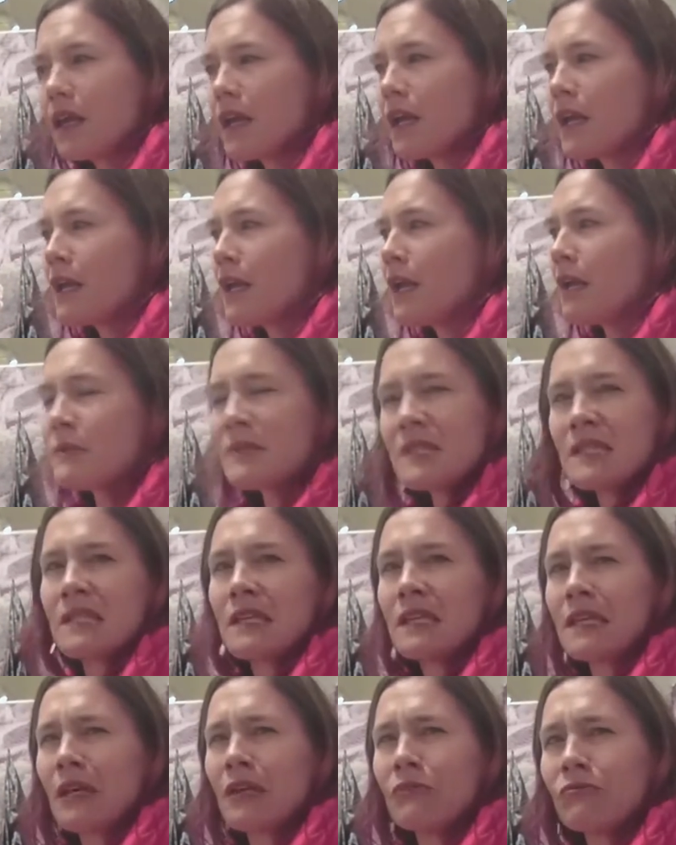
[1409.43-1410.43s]
And I was
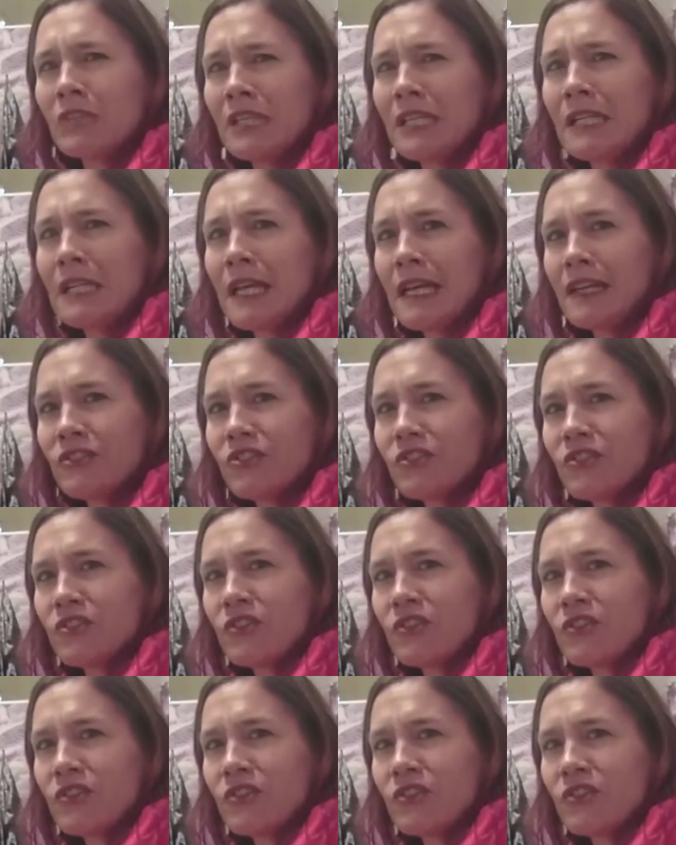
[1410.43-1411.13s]
thinking I'd really like to